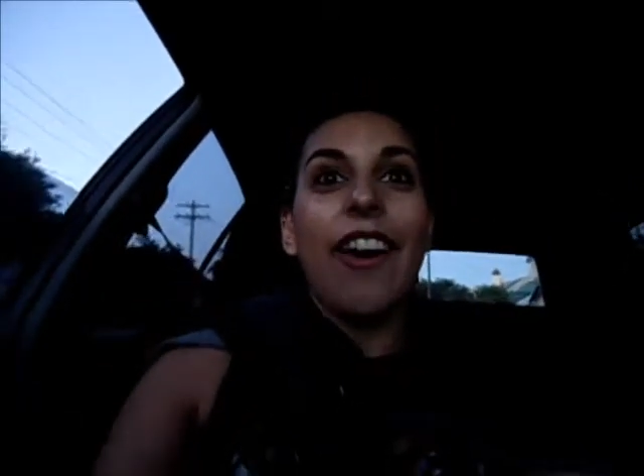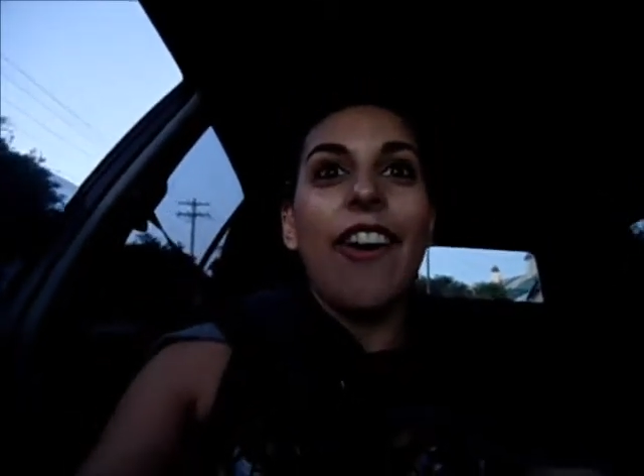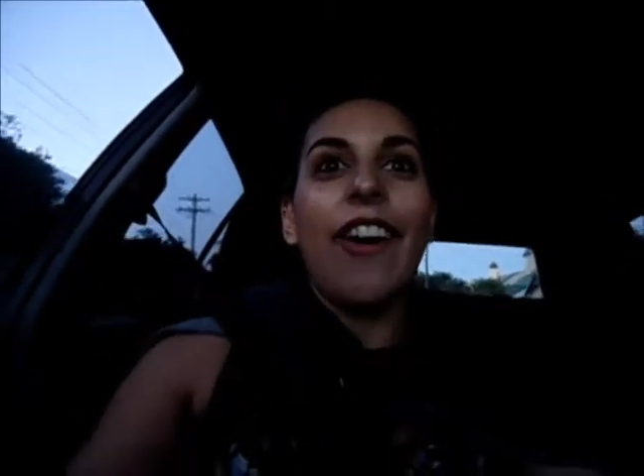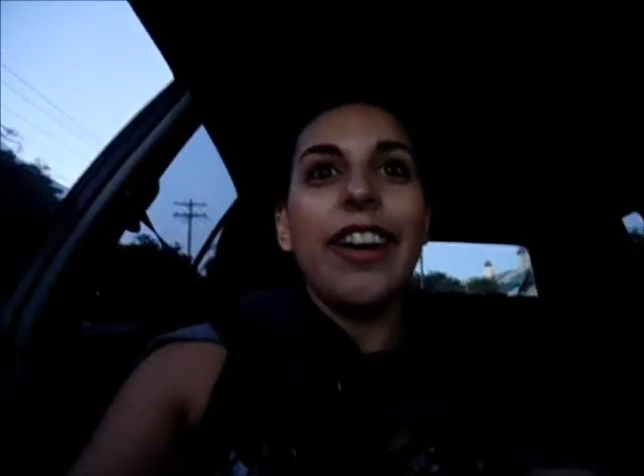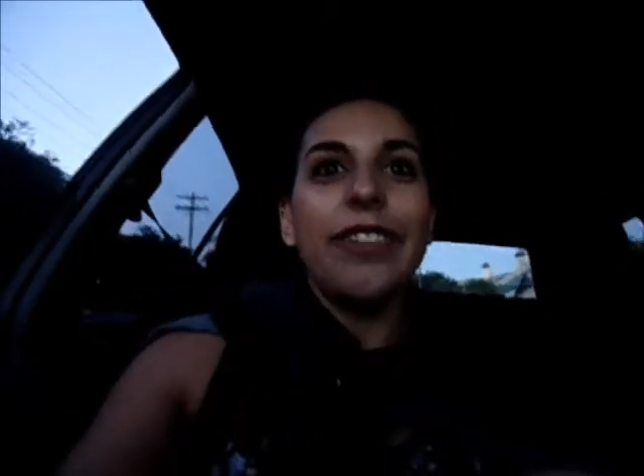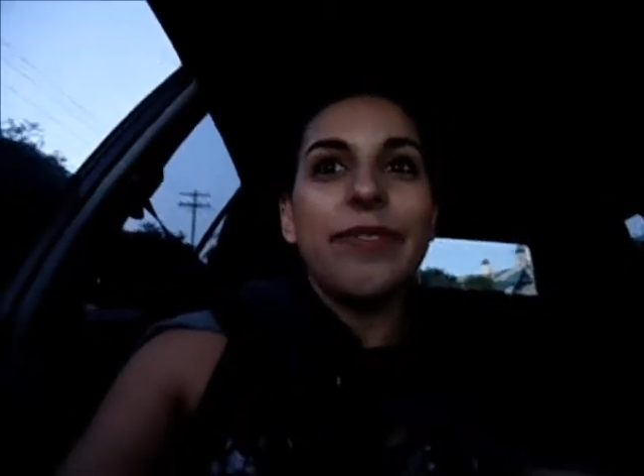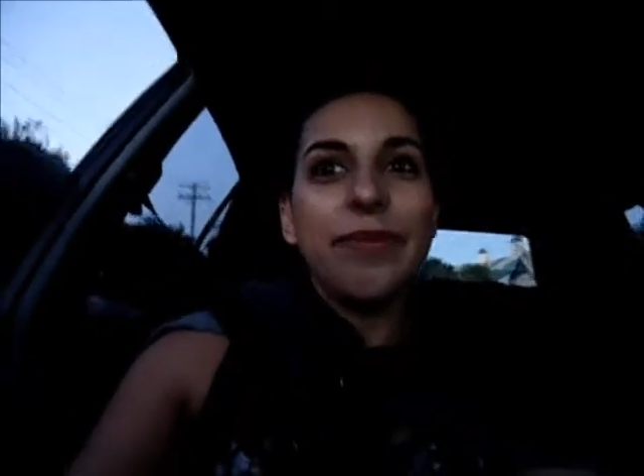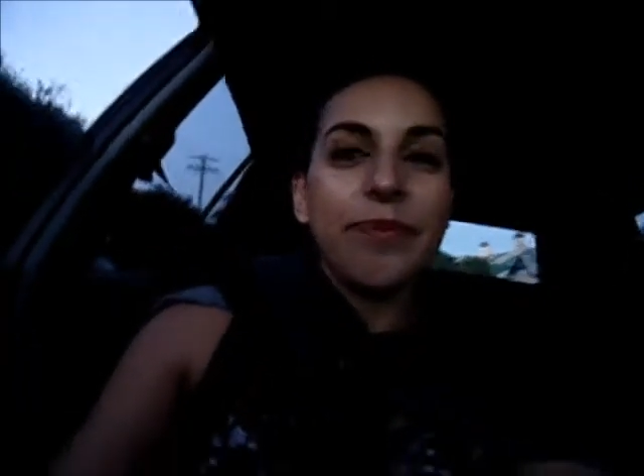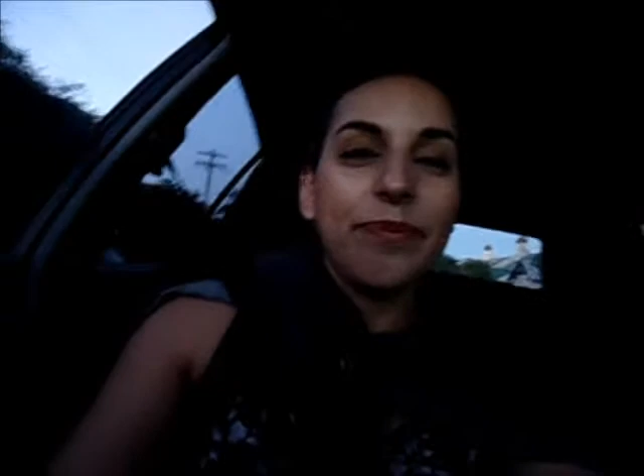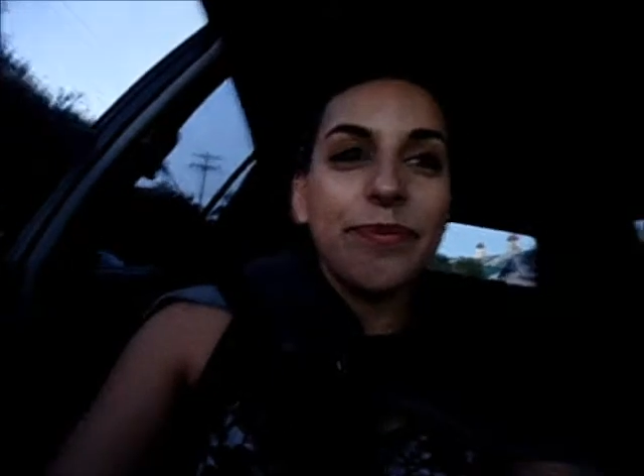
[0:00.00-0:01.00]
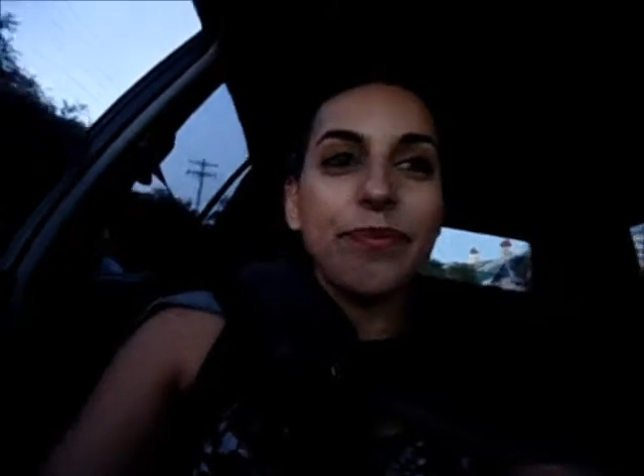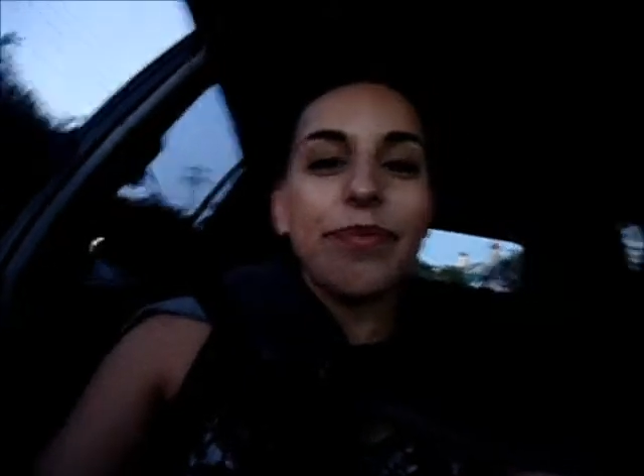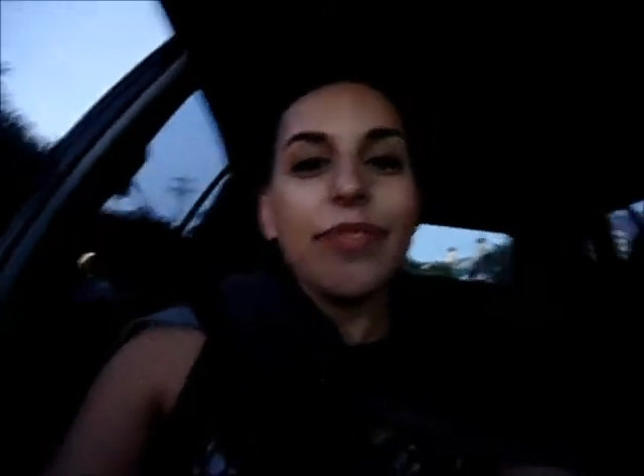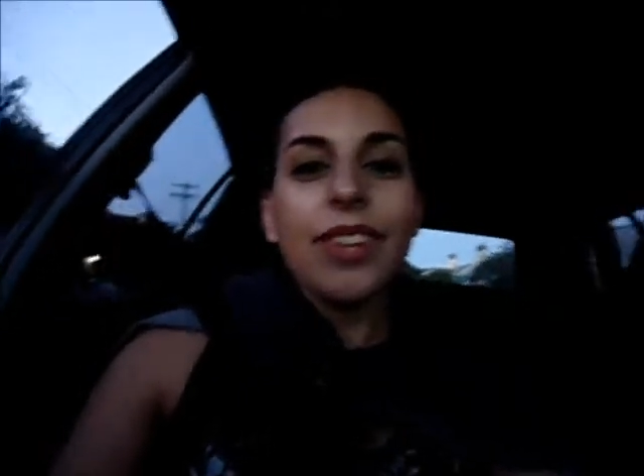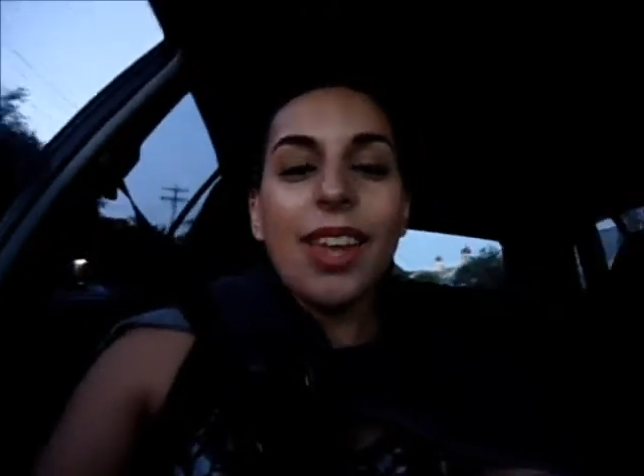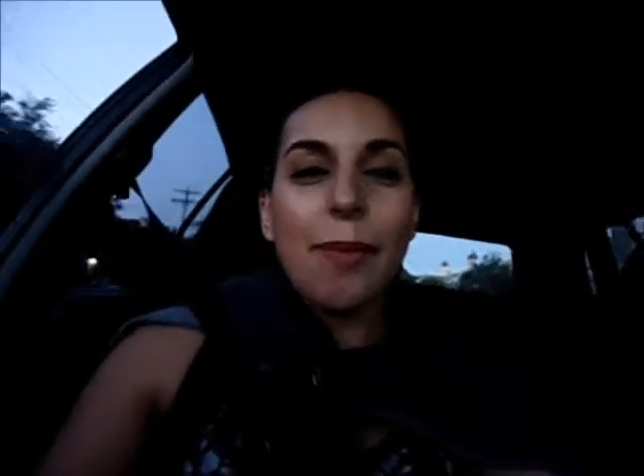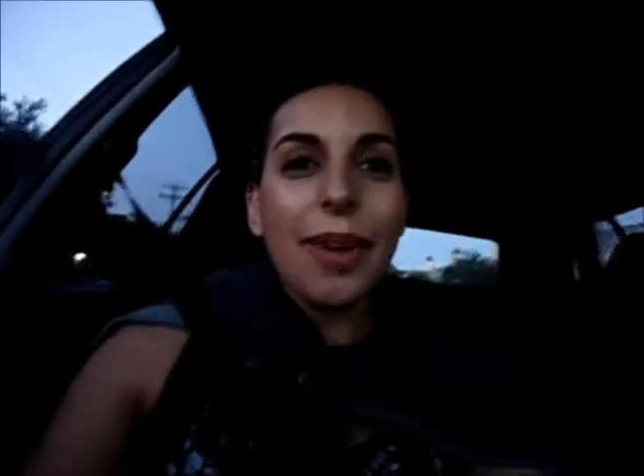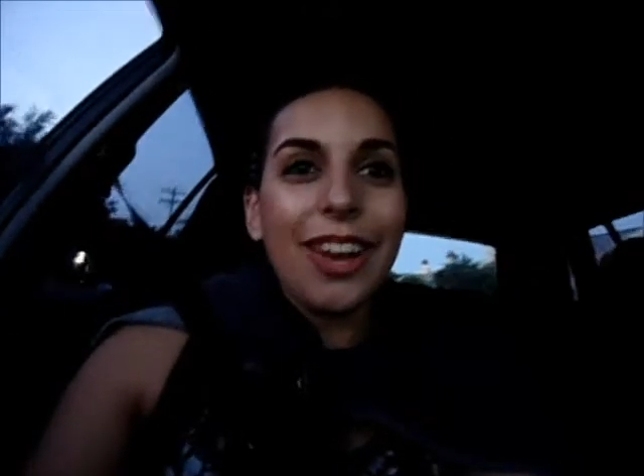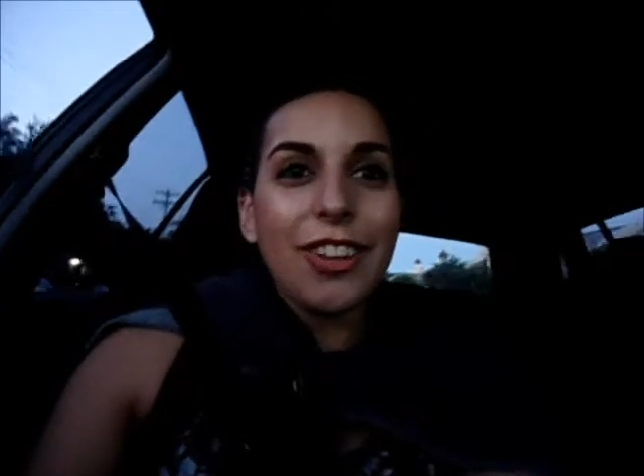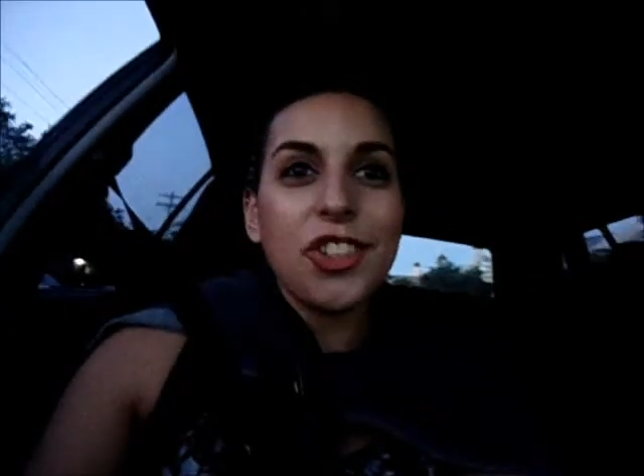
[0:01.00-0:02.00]
hot.
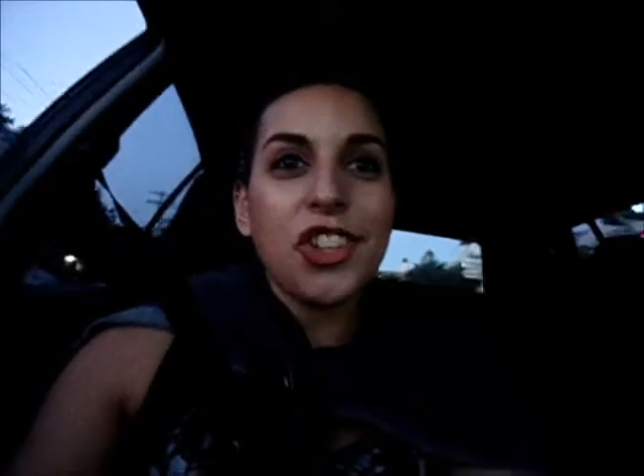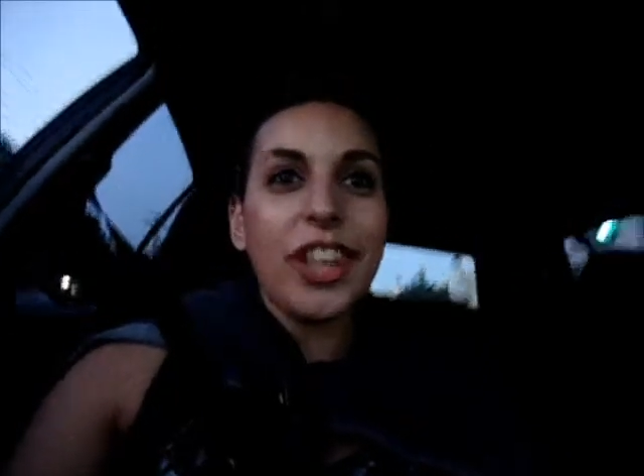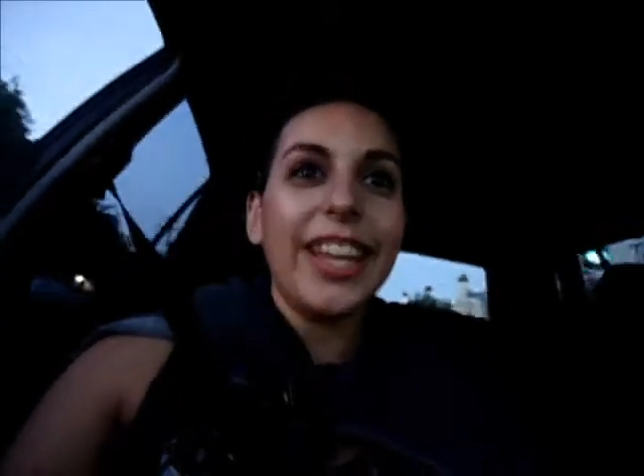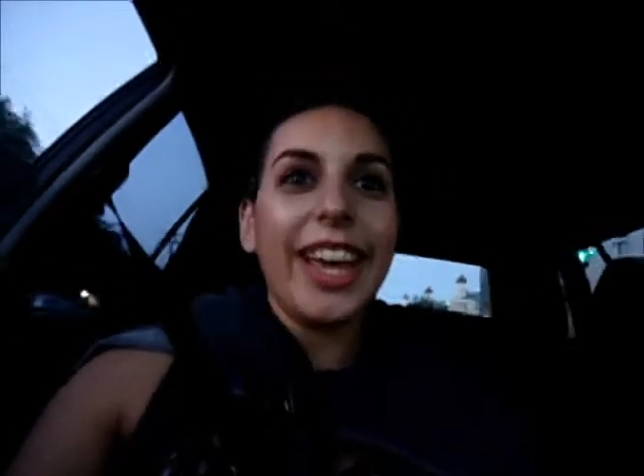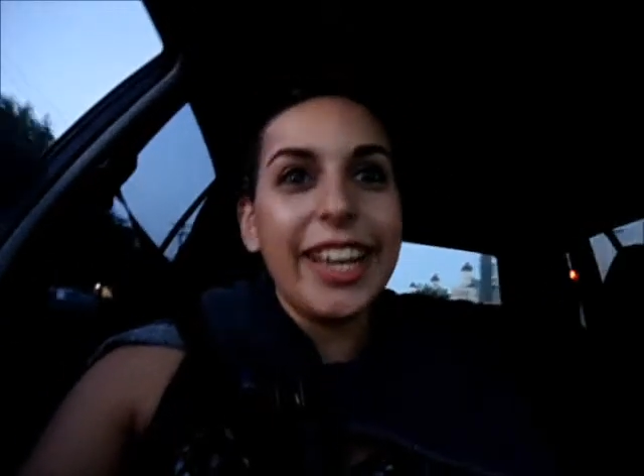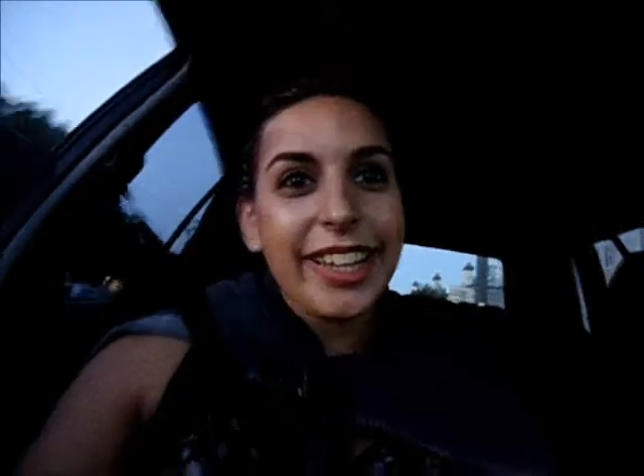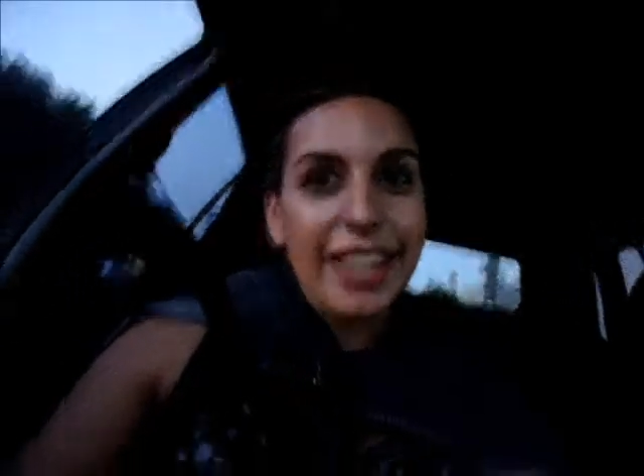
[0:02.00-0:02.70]
But in Australia,